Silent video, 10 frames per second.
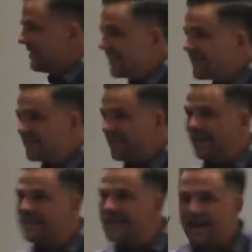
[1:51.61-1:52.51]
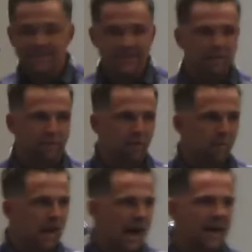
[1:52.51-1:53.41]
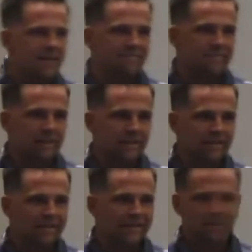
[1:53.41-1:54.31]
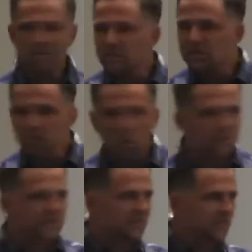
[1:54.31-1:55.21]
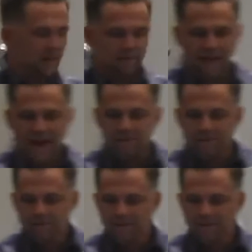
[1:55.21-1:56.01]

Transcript: disconnected from God, from the source of life.